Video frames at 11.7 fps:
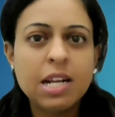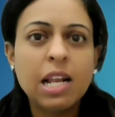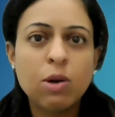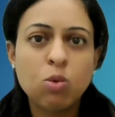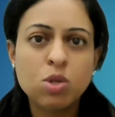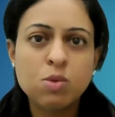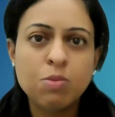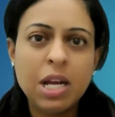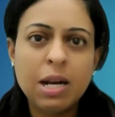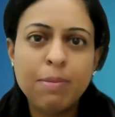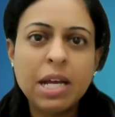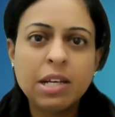that was
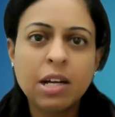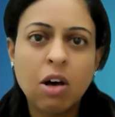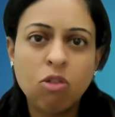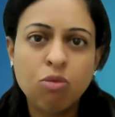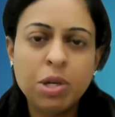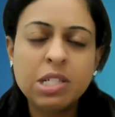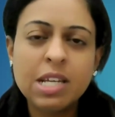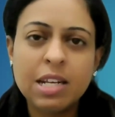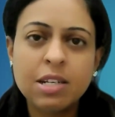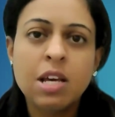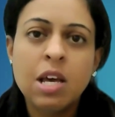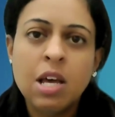made by the government
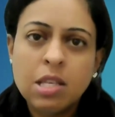and